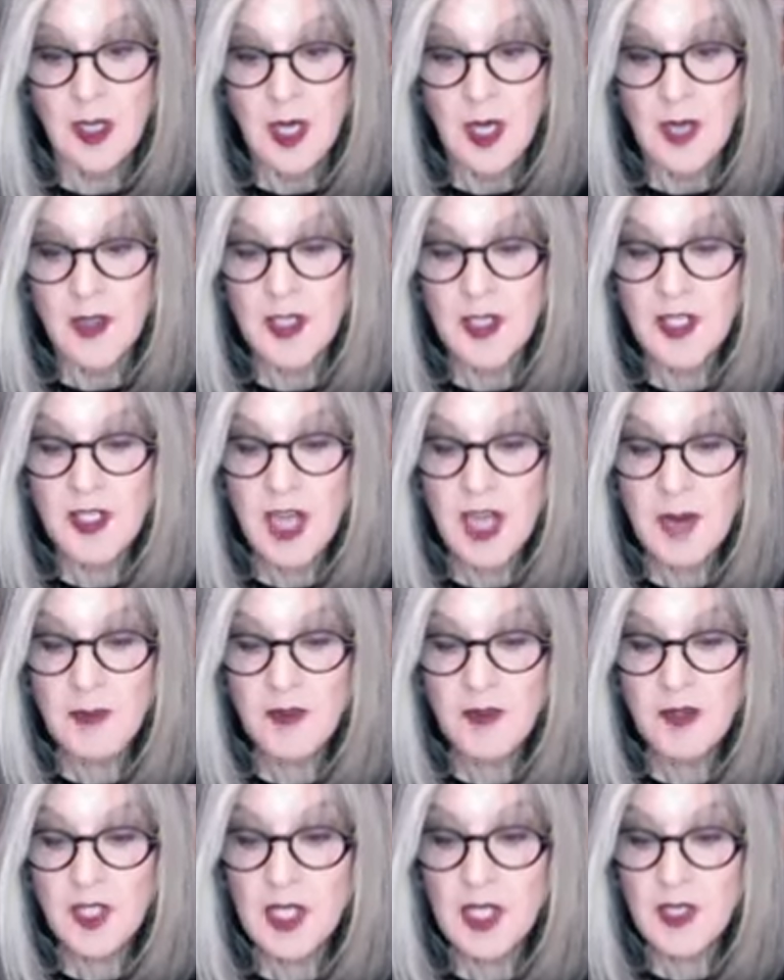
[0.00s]
The shape of
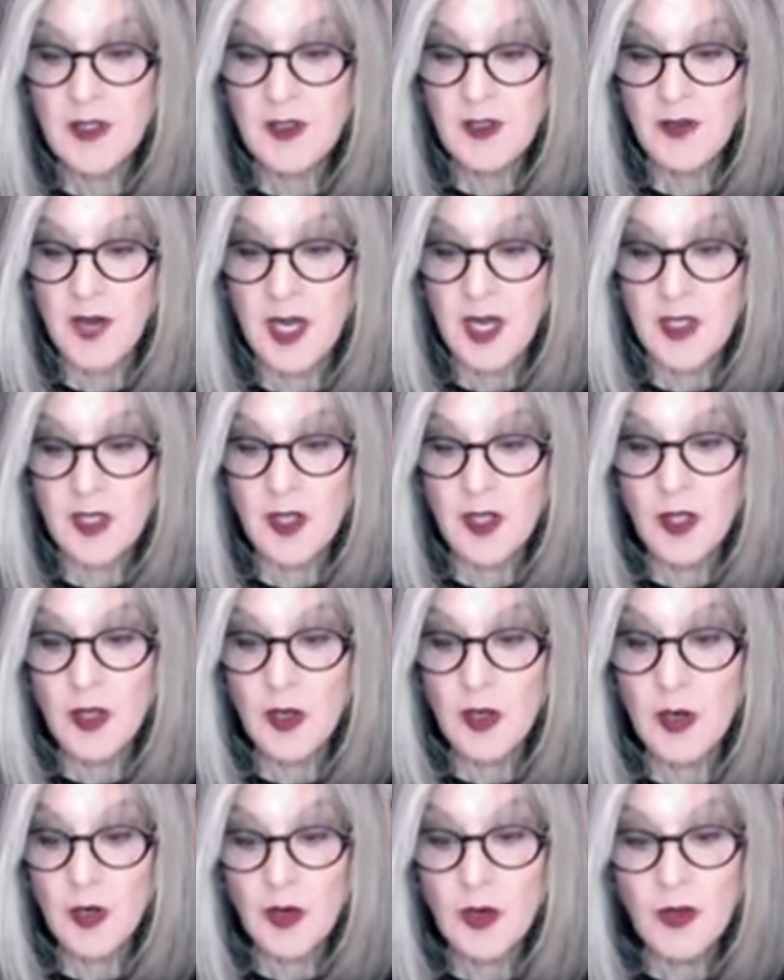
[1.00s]
Jean's face and the
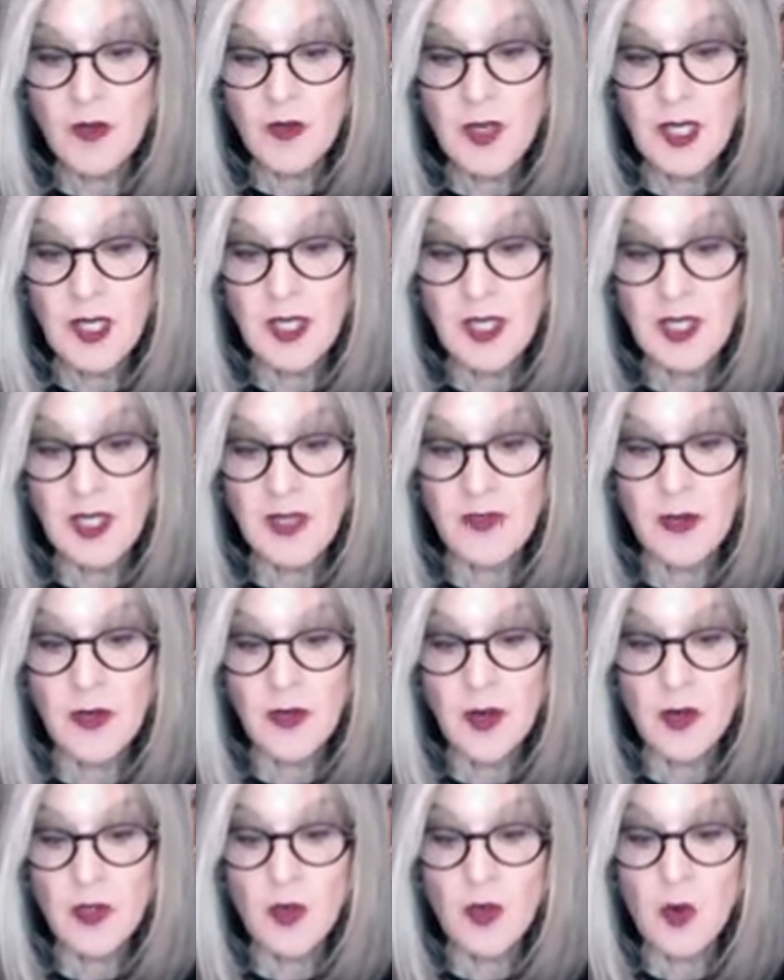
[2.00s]
curve and length of her
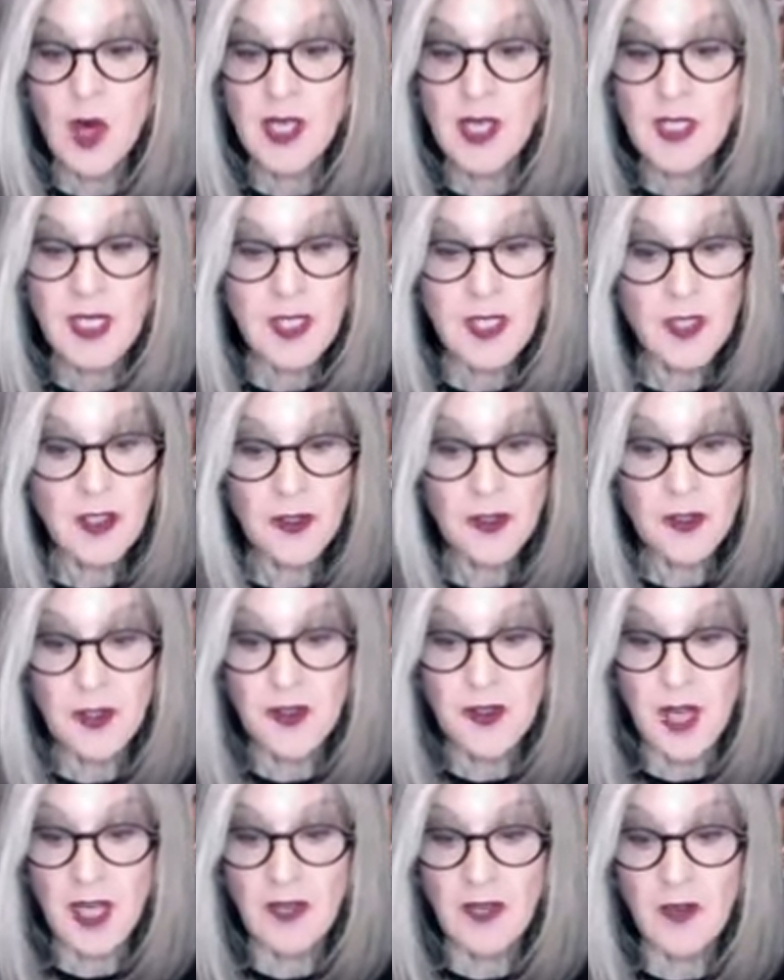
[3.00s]
nose were identical to
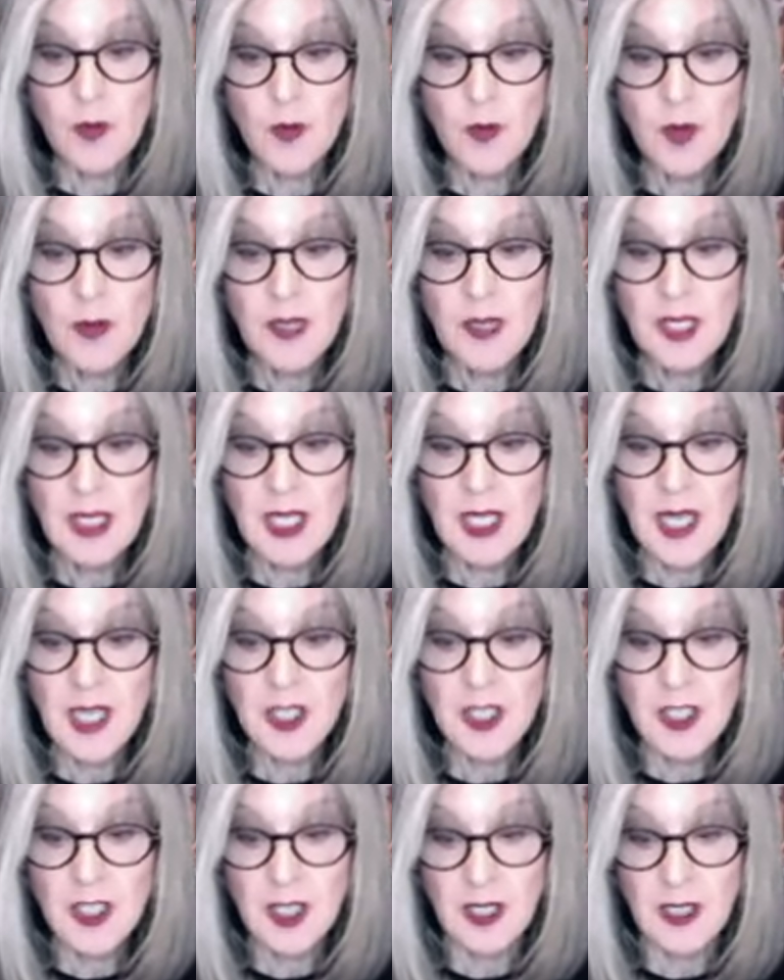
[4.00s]
that of the woman in the
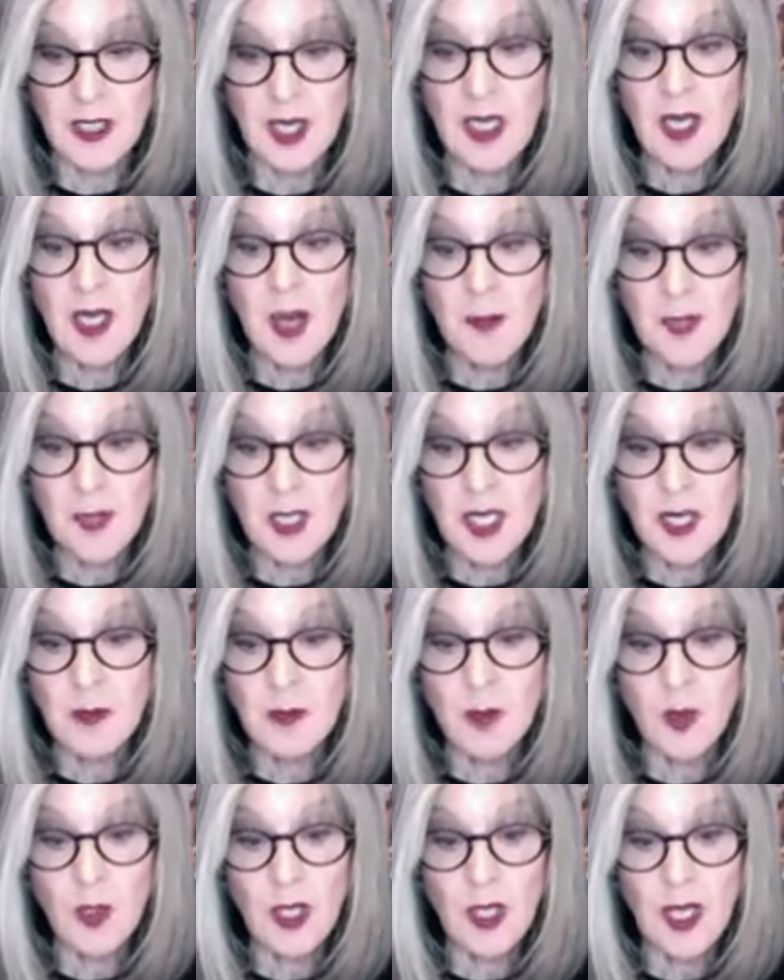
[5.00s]
etching accompanying
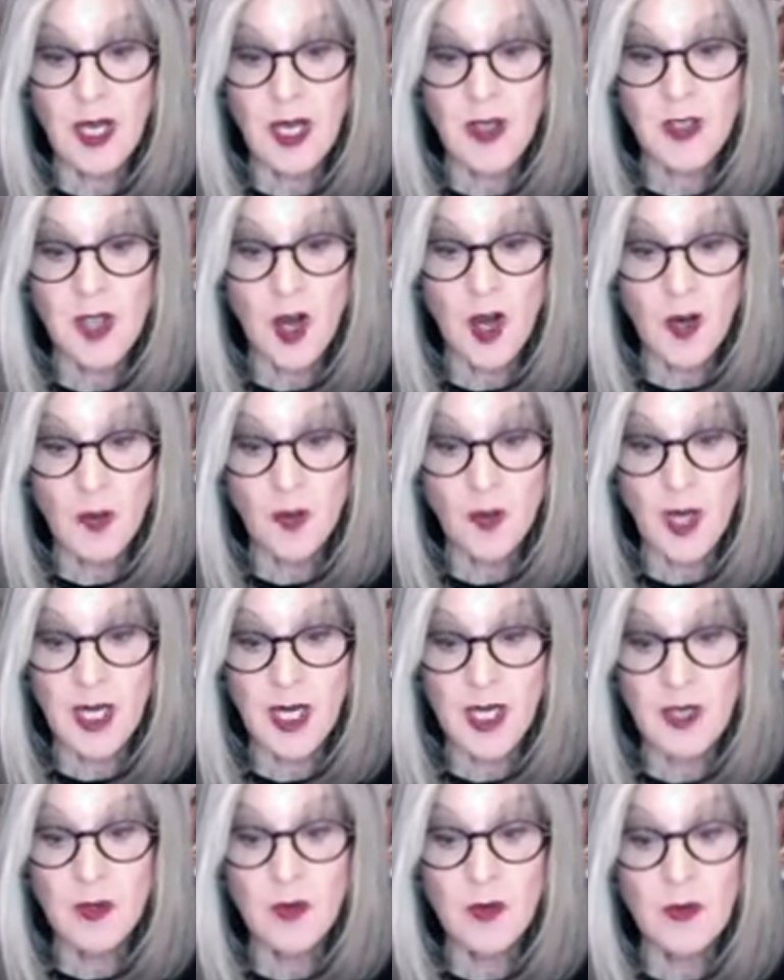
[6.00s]
Baudelaire's
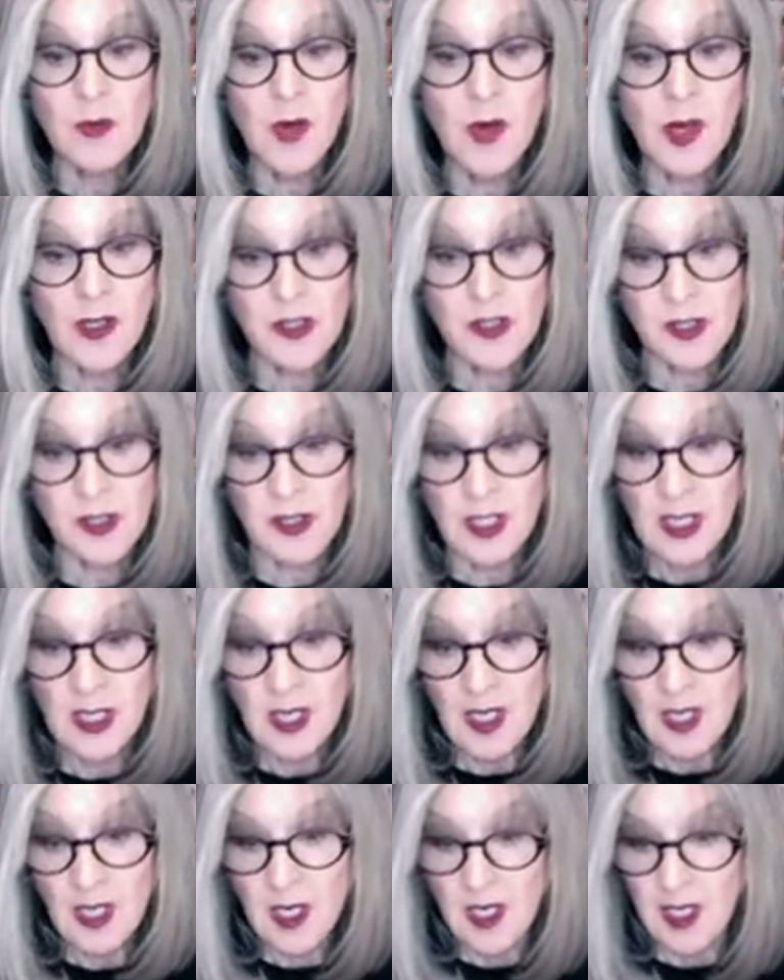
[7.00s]
heartbreaking Une Marche
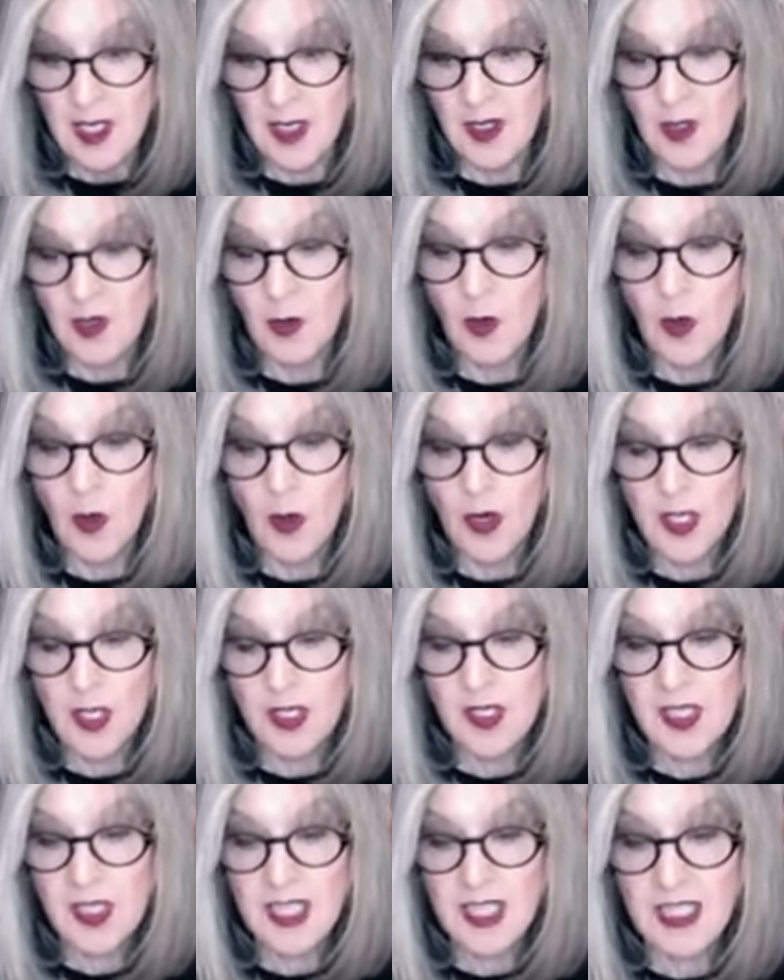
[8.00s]
in the glorious
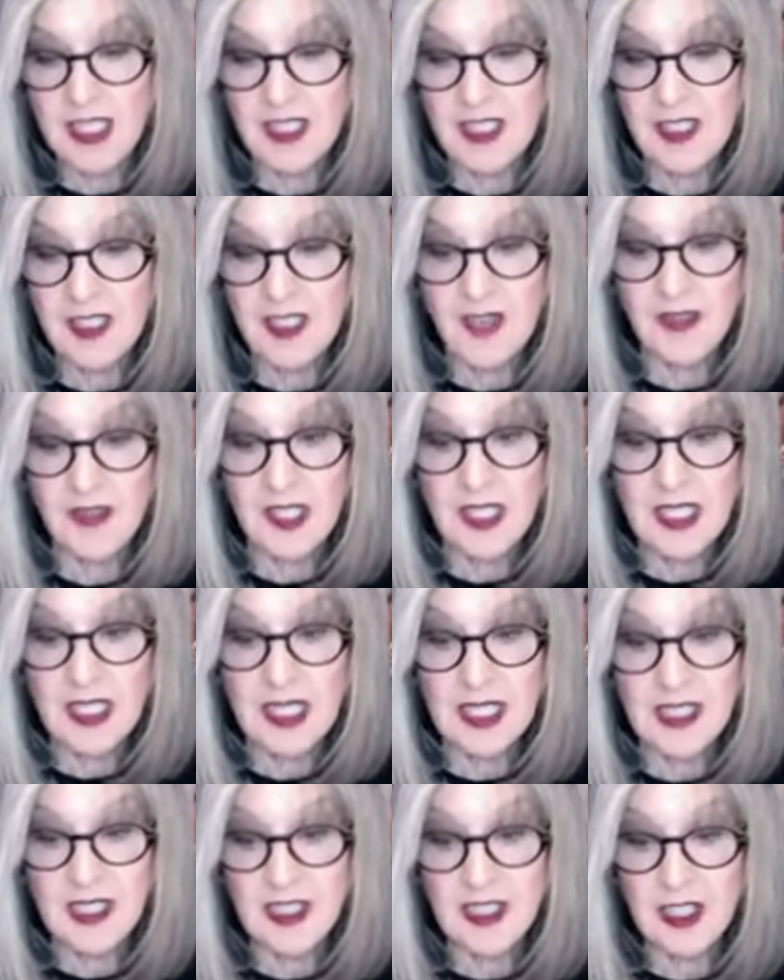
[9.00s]
1917
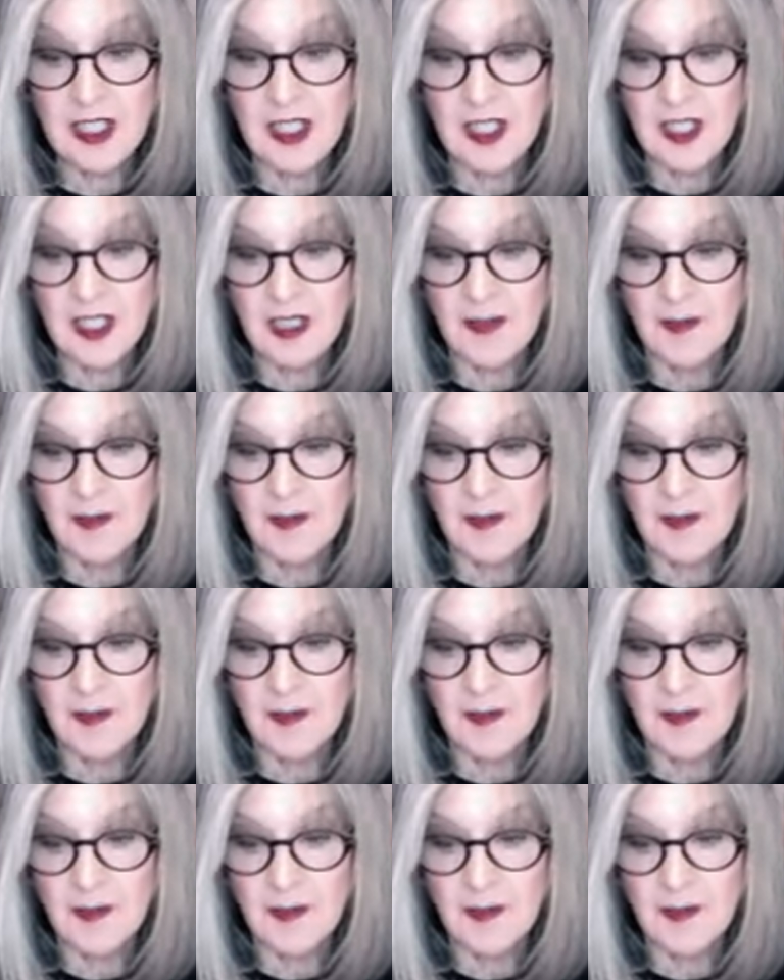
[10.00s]
edition.